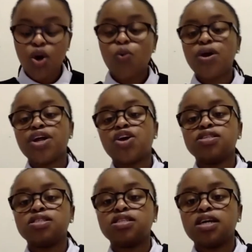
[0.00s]
where
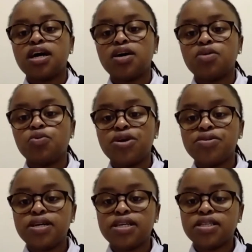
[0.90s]

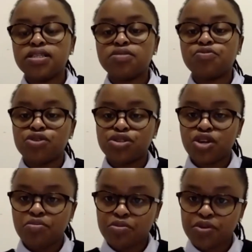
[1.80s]
it's, for example,